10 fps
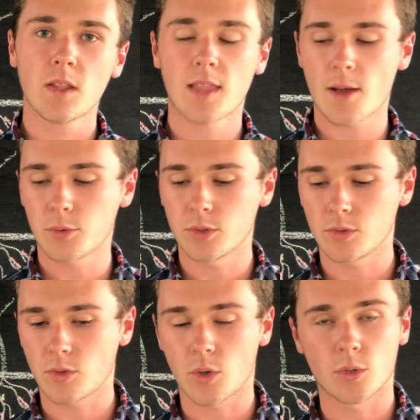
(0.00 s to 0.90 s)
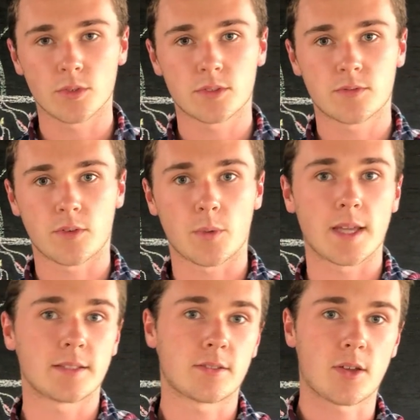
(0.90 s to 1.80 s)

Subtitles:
that will cause for weeds to